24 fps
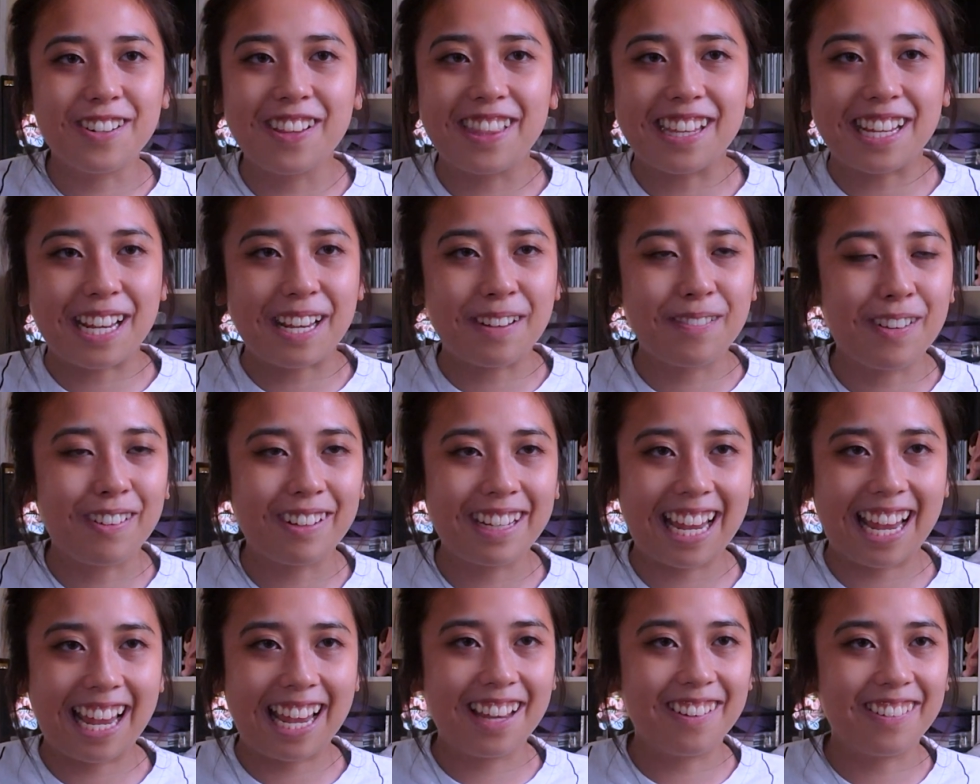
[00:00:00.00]
theme.
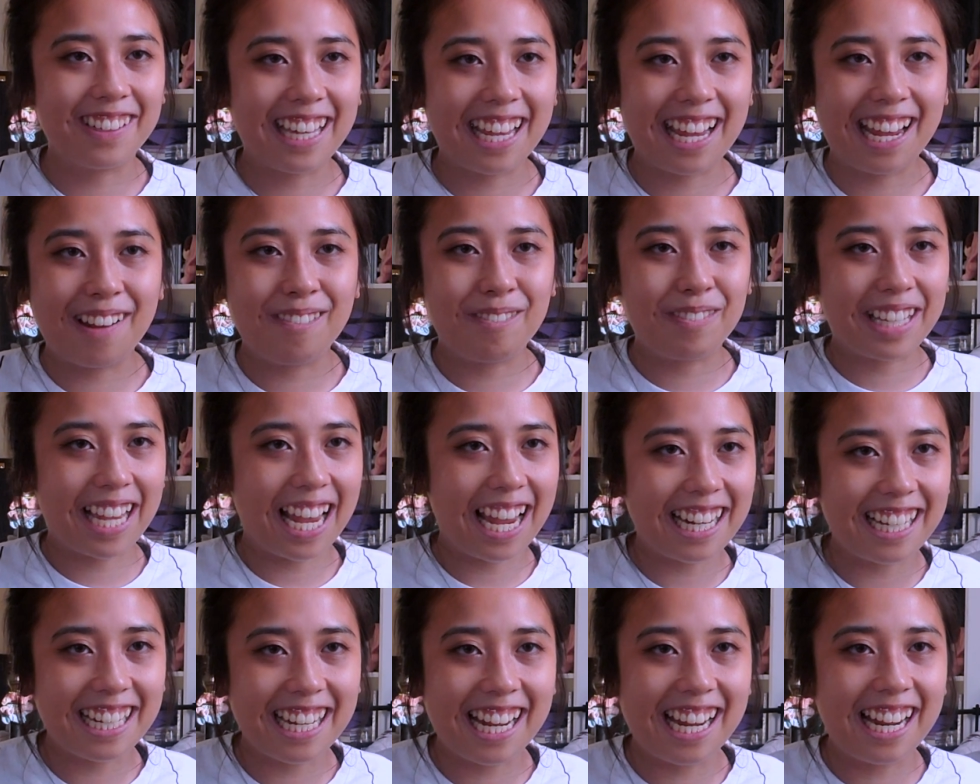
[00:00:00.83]
Okay, okay, I'm
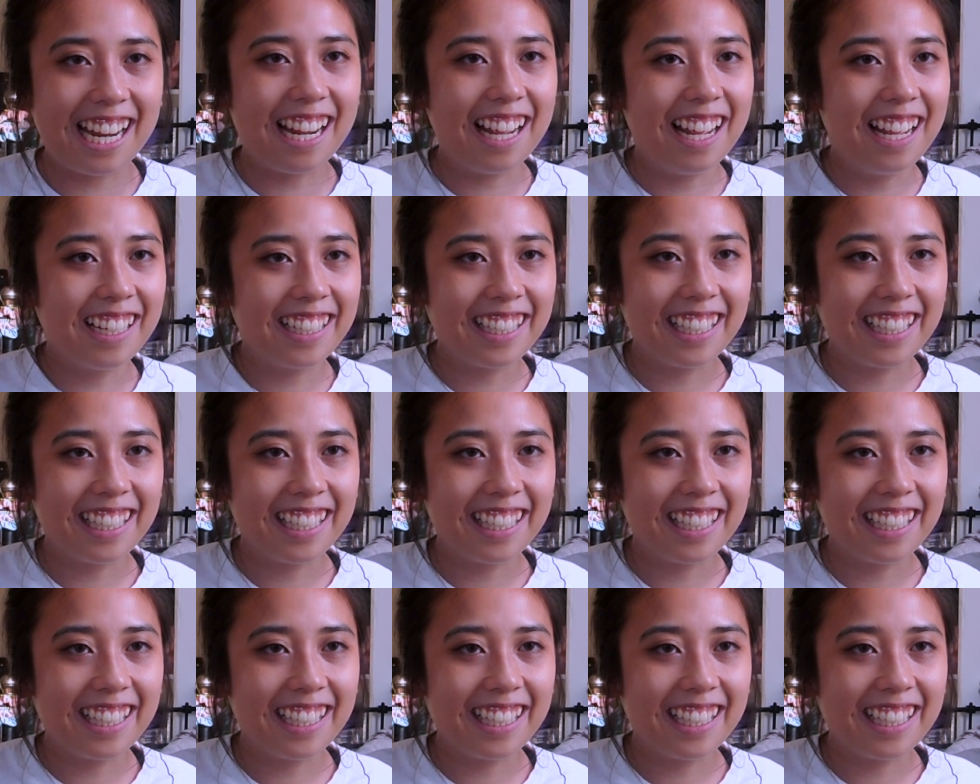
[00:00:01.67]
getting it.